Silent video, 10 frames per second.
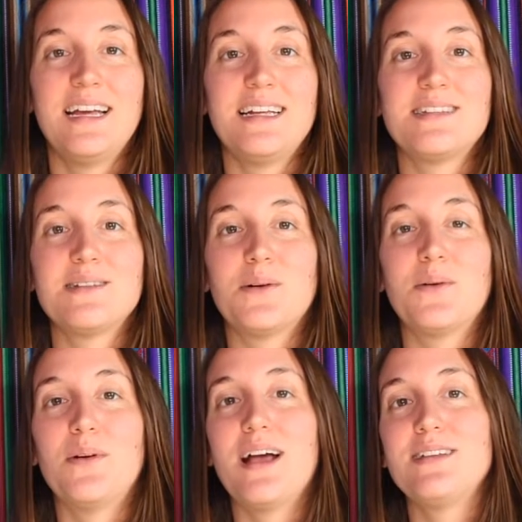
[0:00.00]
And
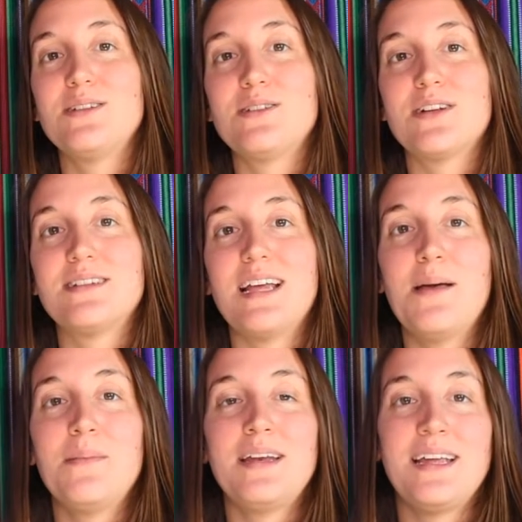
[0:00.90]
so, as you start to
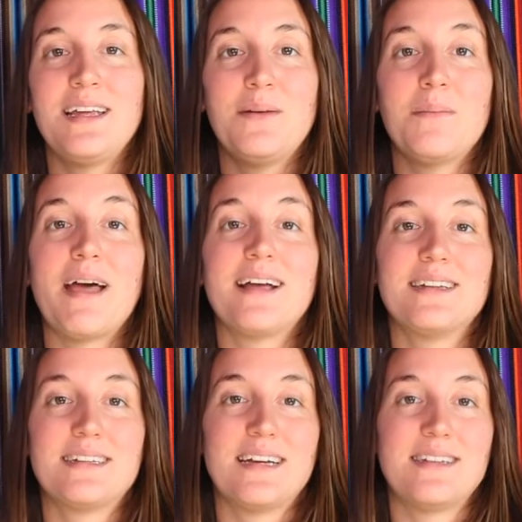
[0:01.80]
emanate, you
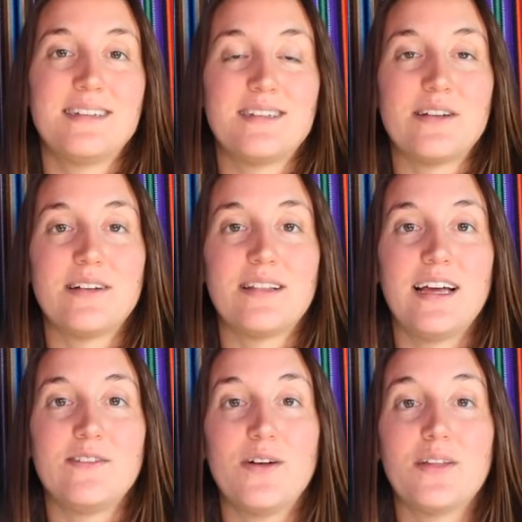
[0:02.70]
magnetize into your
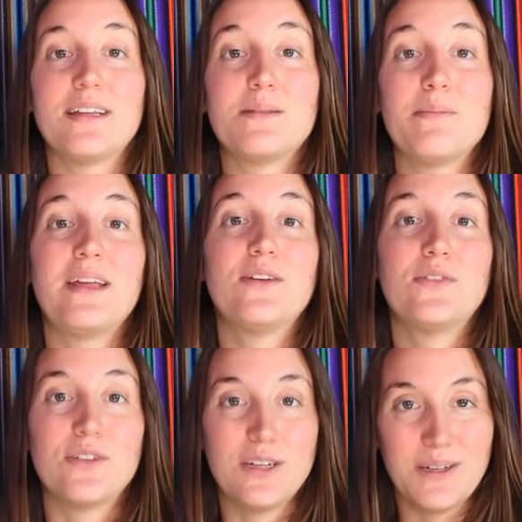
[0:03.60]
life all that's meant
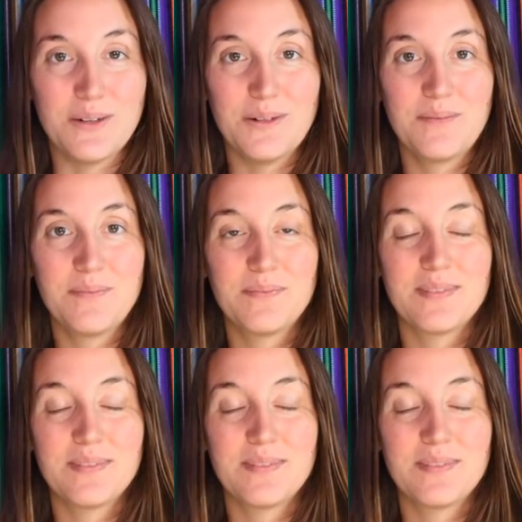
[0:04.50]
for you